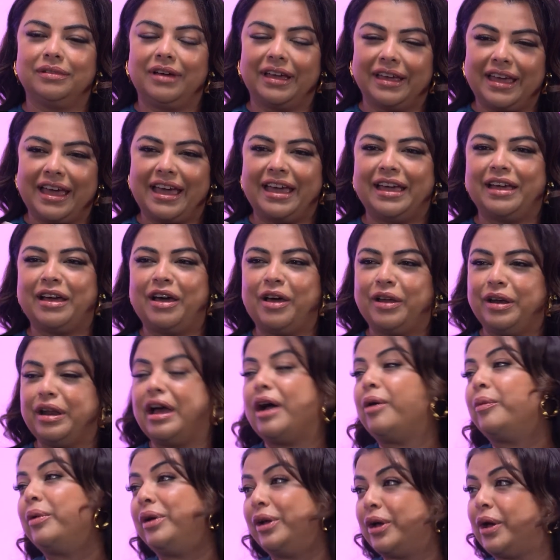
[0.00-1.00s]
okay, I
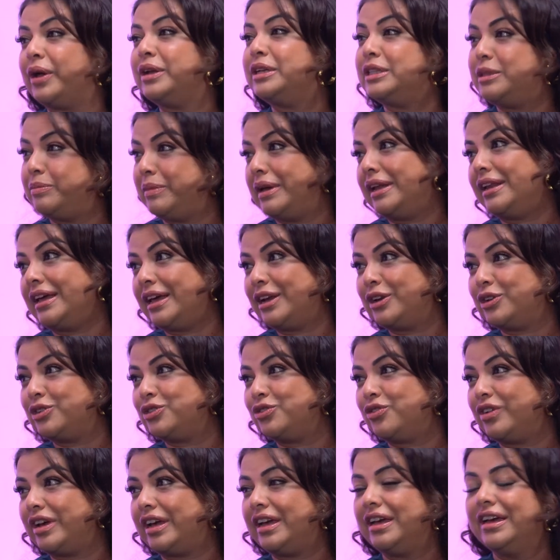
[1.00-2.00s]
now want to go into the media
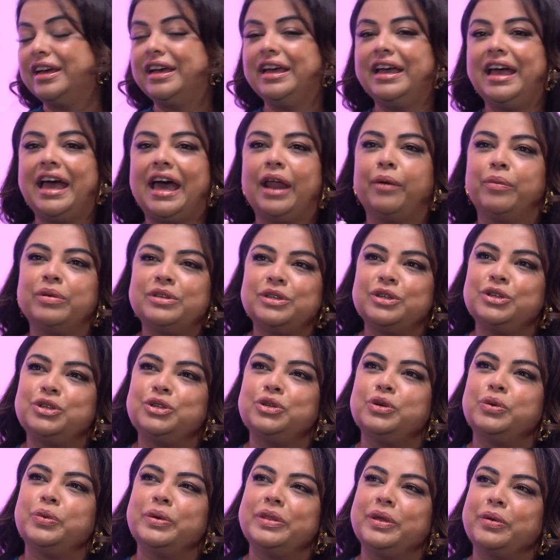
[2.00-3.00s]
industry. I wasn't
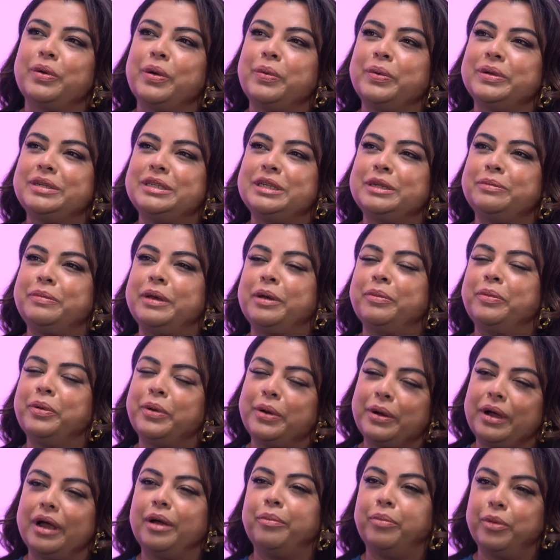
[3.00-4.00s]
sure whether I wanted to be a,
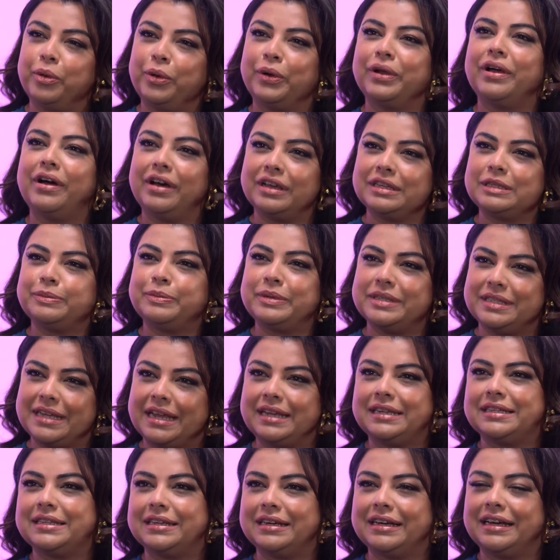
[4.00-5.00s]
pro- a broadcast
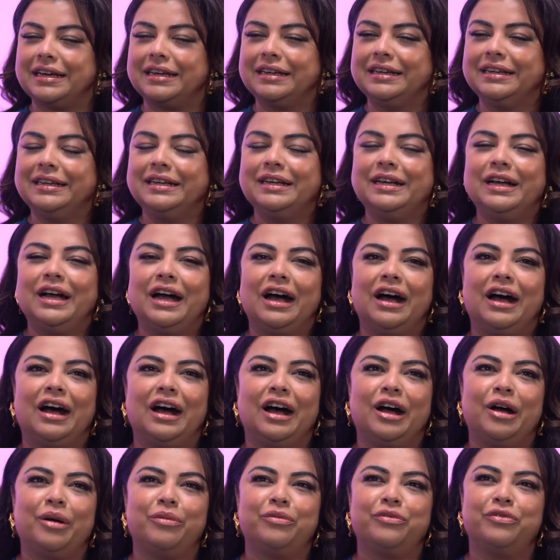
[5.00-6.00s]
presenter mm-hmm.
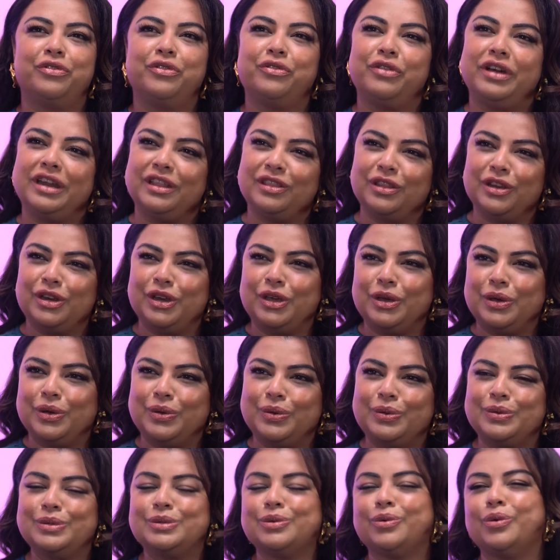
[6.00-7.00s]
um, for reading the
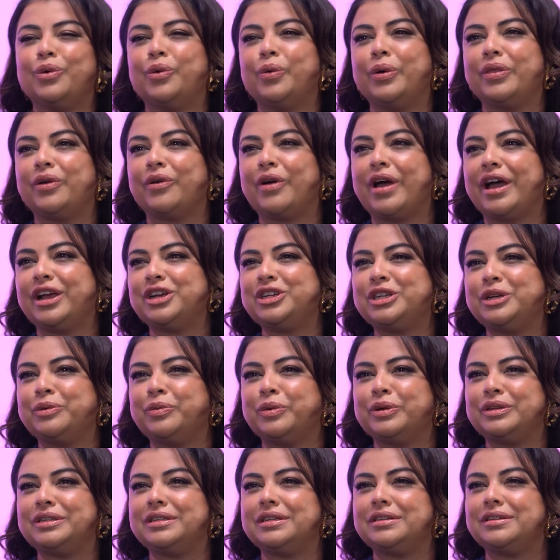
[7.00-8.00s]
news or whether I actually
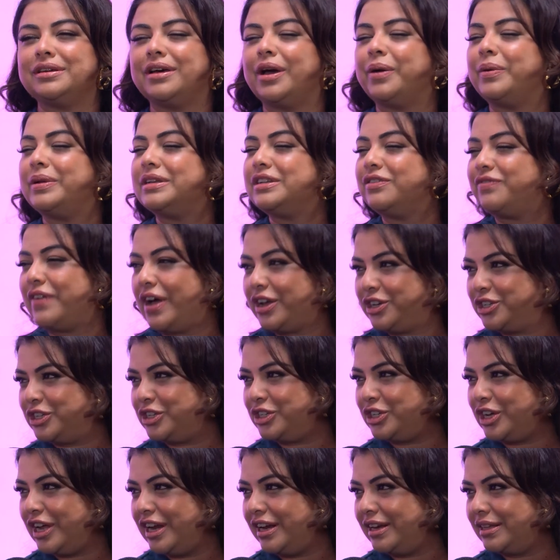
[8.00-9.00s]
wanted to go into
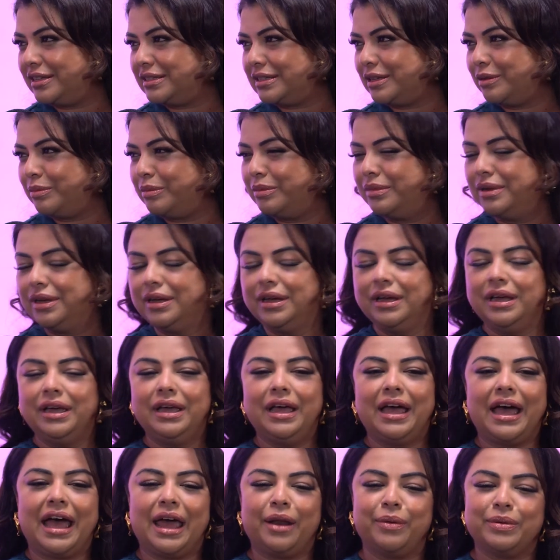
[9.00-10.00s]
fashion journalism.
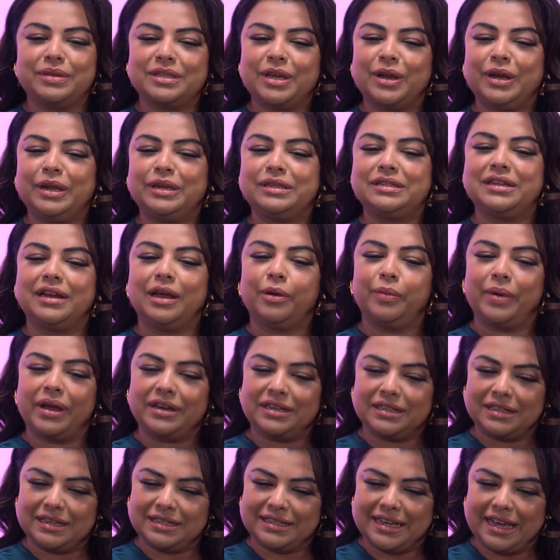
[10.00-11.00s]
Okay. And it was only until I
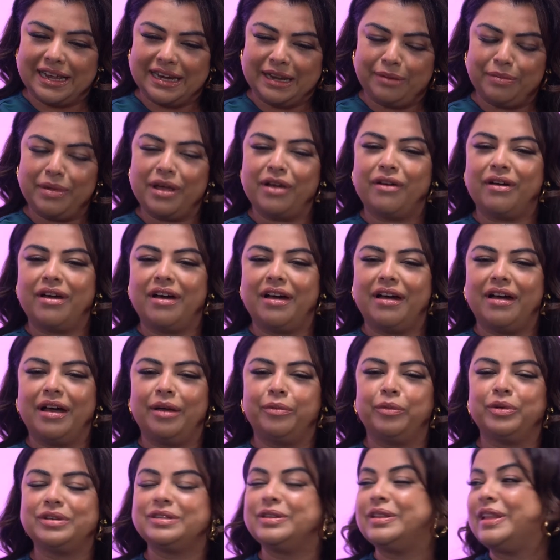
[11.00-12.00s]
worked at the Daily Mirror
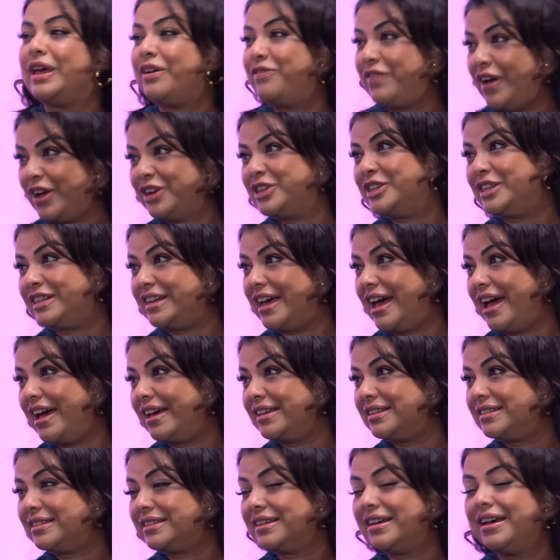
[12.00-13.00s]
and was on their fashion
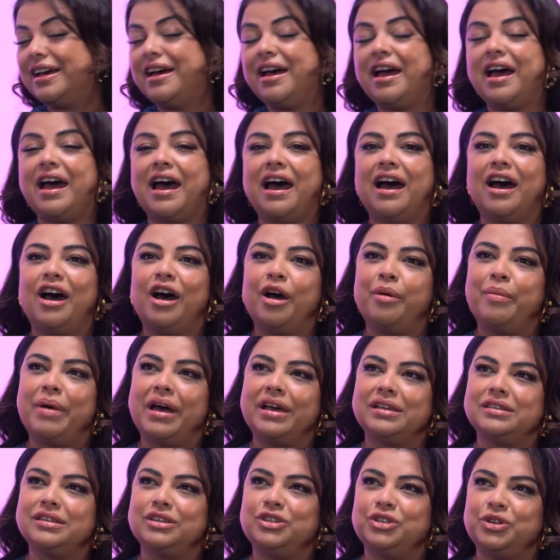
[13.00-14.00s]
desk um,
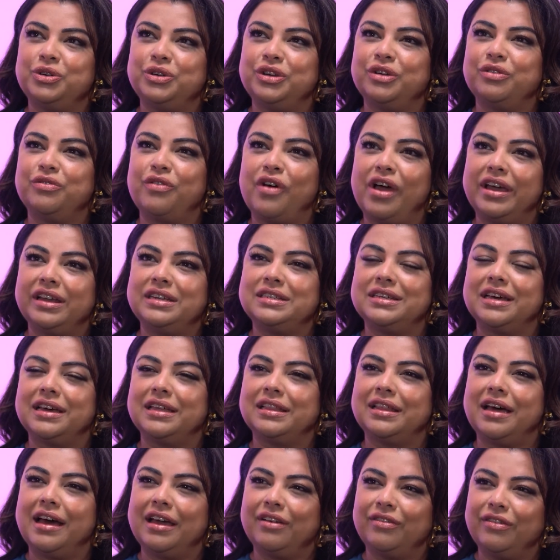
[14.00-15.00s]
as a junior
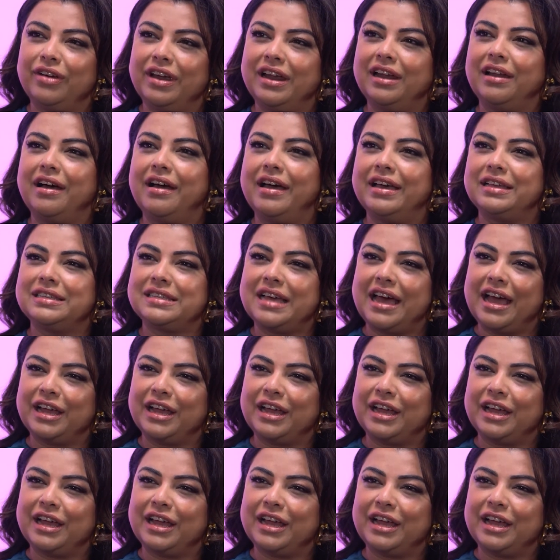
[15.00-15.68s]
writer that I realized that